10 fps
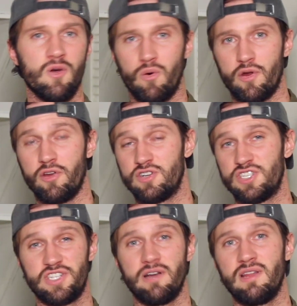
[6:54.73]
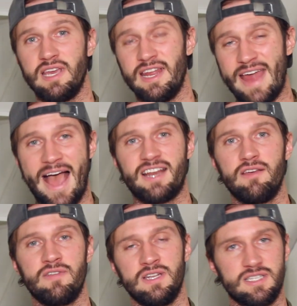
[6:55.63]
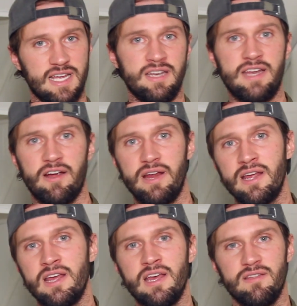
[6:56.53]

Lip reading: or you're just generally inactive and sedentary,